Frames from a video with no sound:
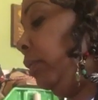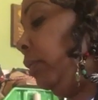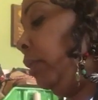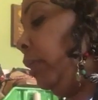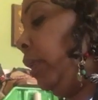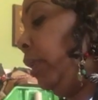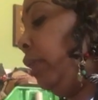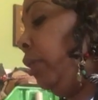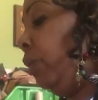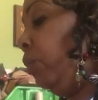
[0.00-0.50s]

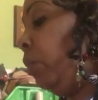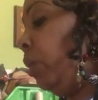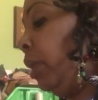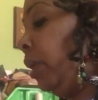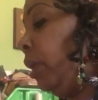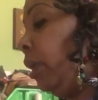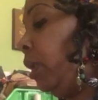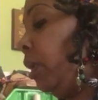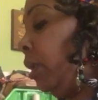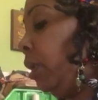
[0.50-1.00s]
And you want
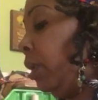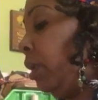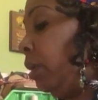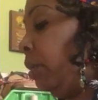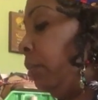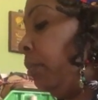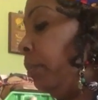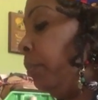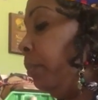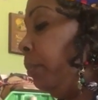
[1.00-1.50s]

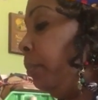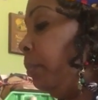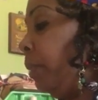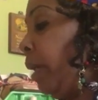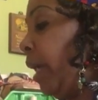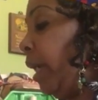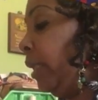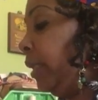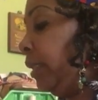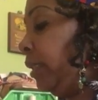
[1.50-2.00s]
to
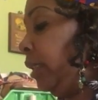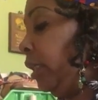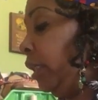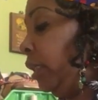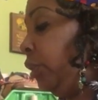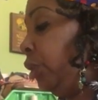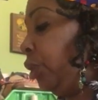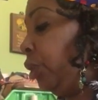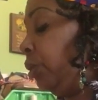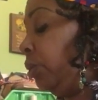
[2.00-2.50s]
back
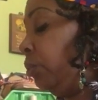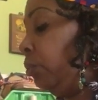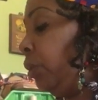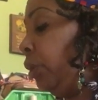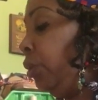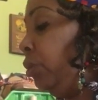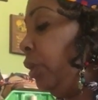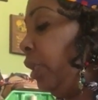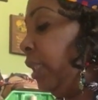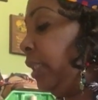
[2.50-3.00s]
stitch when
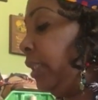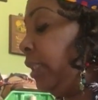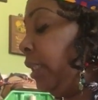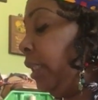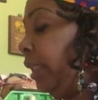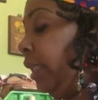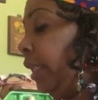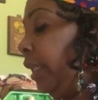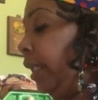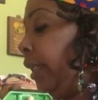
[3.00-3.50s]
you get to the
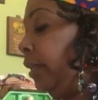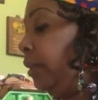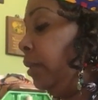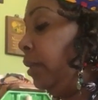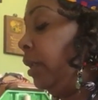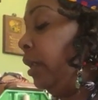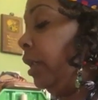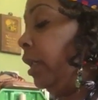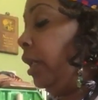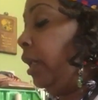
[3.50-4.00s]
end,
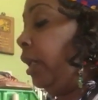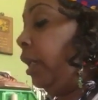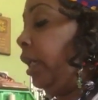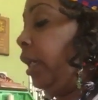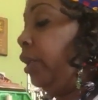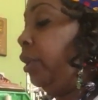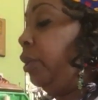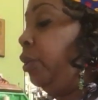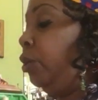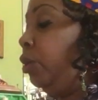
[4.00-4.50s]

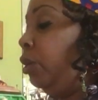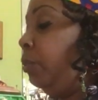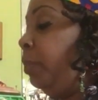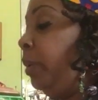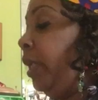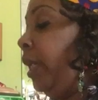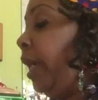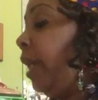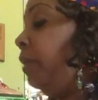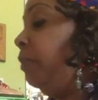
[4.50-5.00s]
and you'll
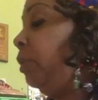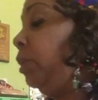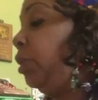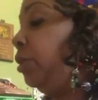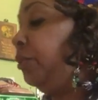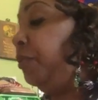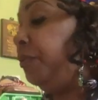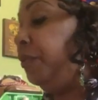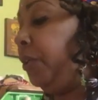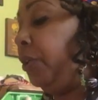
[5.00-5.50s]
be able
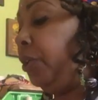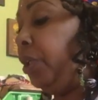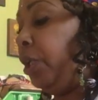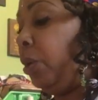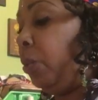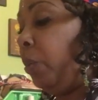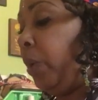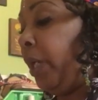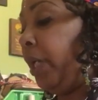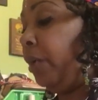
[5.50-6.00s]
to feel your
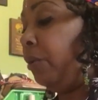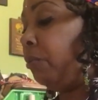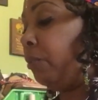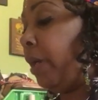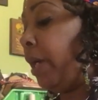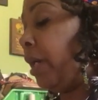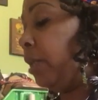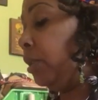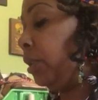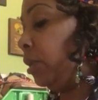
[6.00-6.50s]
way
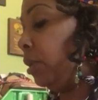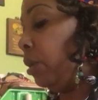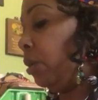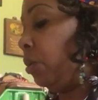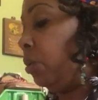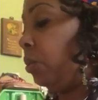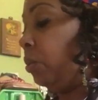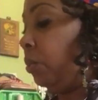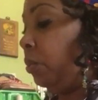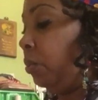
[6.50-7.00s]
around.
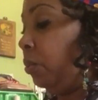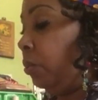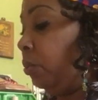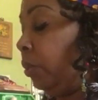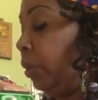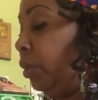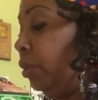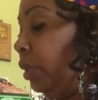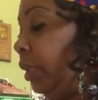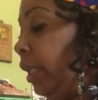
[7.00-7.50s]
So
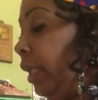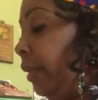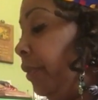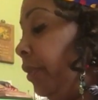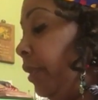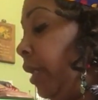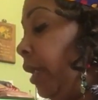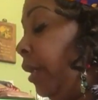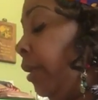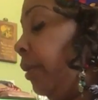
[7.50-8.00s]
when you get
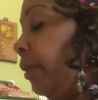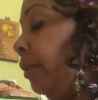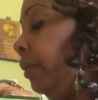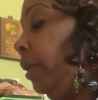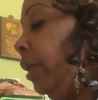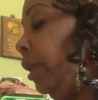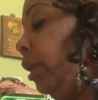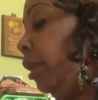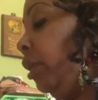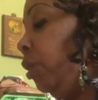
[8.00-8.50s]
there,
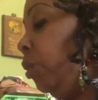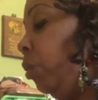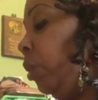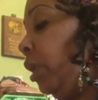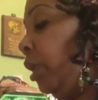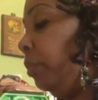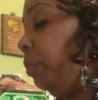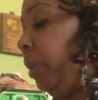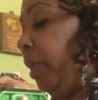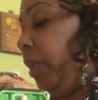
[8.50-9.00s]
you
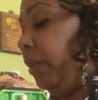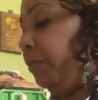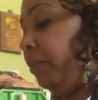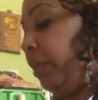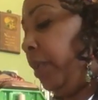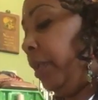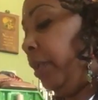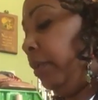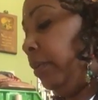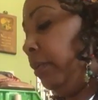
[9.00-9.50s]
want to
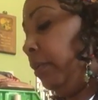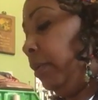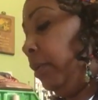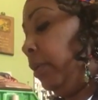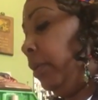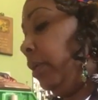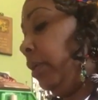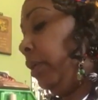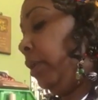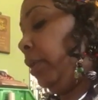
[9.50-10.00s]
pivot,
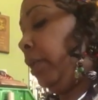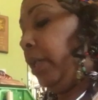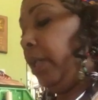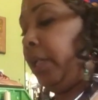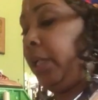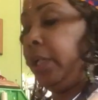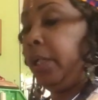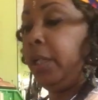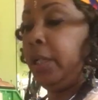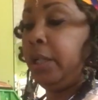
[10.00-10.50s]

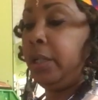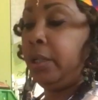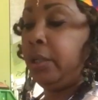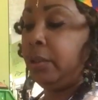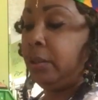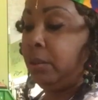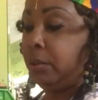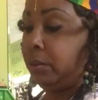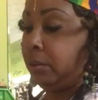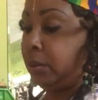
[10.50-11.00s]

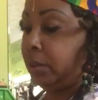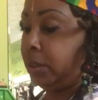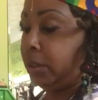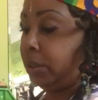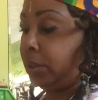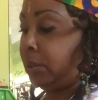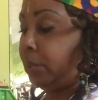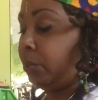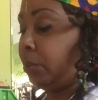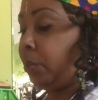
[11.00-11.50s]
and let's
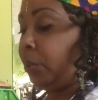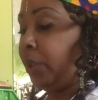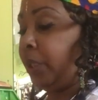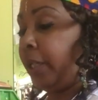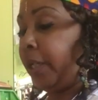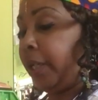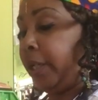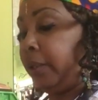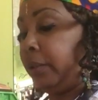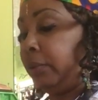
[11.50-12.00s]
see where we
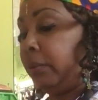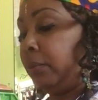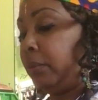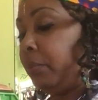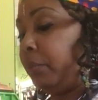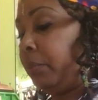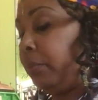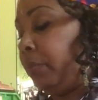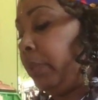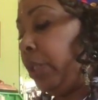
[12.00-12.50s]
at.
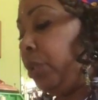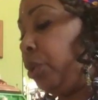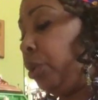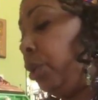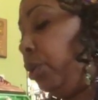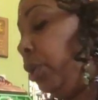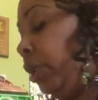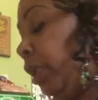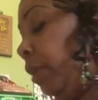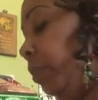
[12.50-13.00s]
Make sure
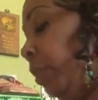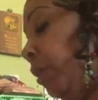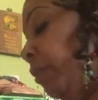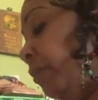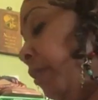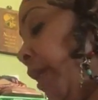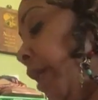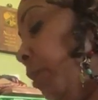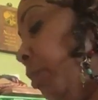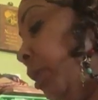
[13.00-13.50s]
you keep your
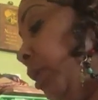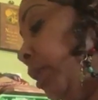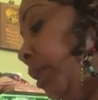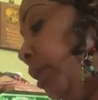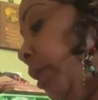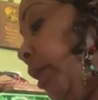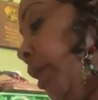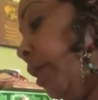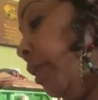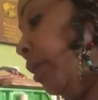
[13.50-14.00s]
fabrics
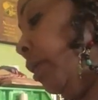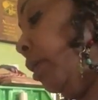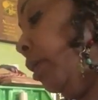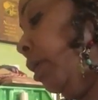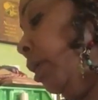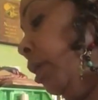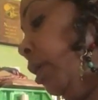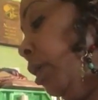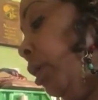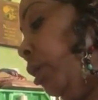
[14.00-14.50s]
together.
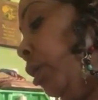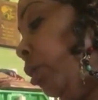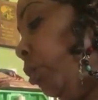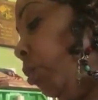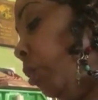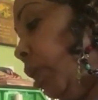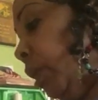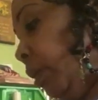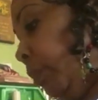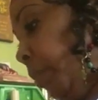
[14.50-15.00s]
You
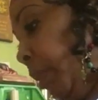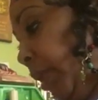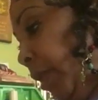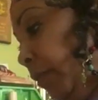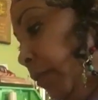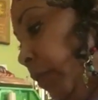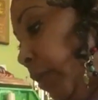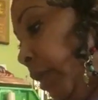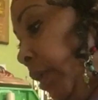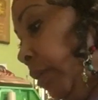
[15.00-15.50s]
want to
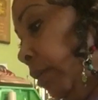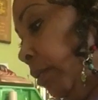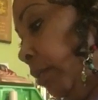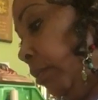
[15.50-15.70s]
pivot.